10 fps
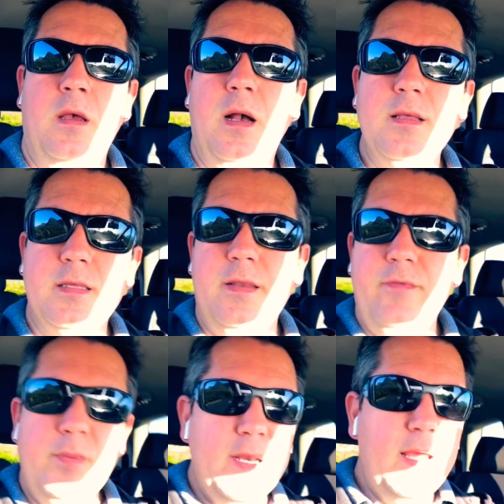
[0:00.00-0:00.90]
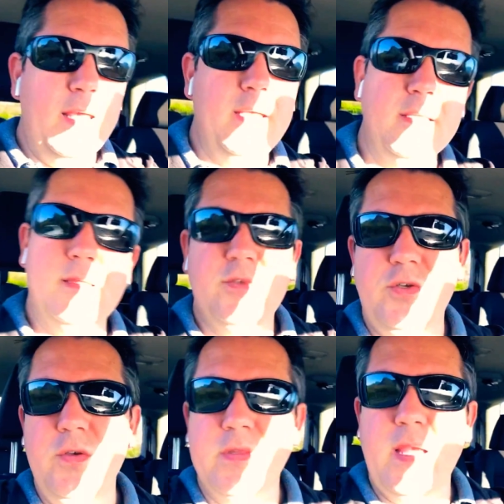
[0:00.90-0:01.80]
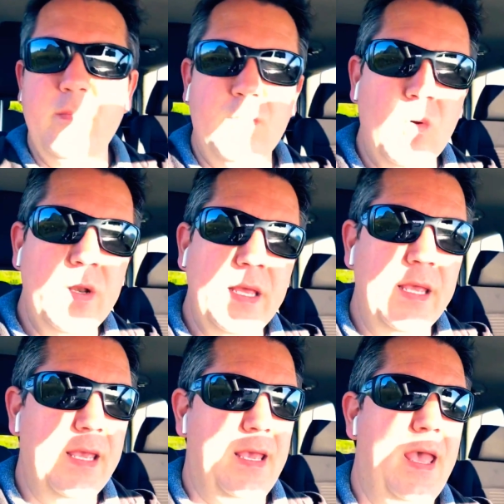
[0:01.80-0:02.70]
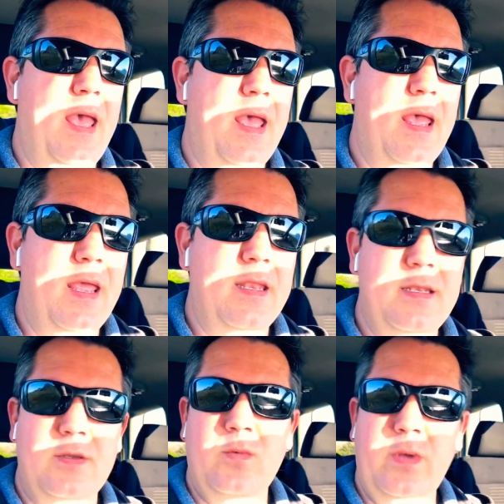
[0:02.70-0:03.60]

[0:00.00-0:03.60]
How's it, everybody? It's Tuesday morning and